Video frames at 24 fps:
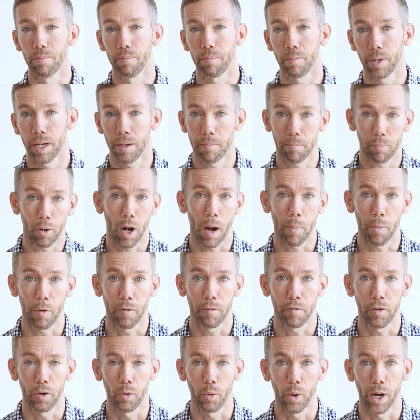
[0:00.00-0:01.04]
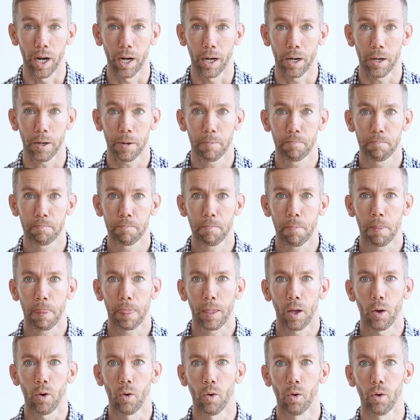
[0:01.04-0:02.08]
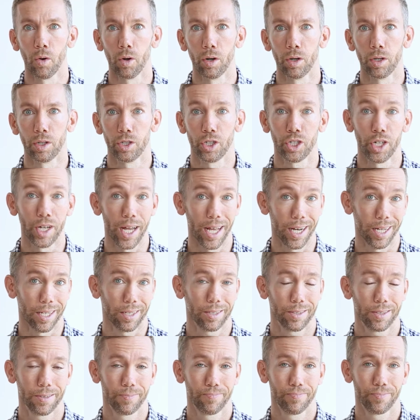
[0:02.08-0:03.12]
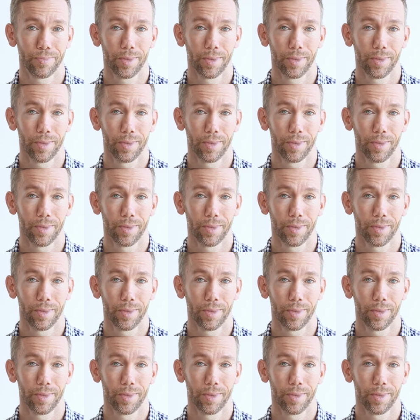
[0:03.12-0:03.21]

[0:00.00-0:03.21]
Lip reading: improper footwear or genetics.